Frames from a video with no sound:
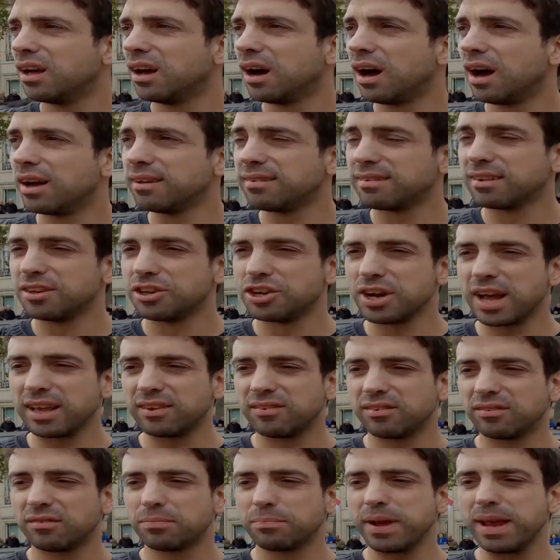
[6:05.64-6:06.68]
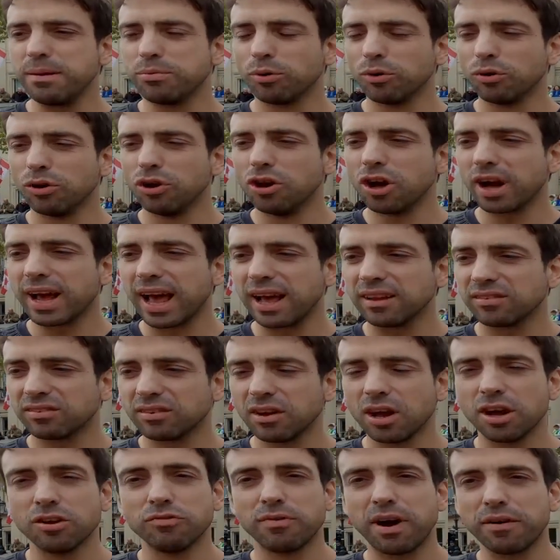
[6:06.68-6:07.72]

I suggest people look at certain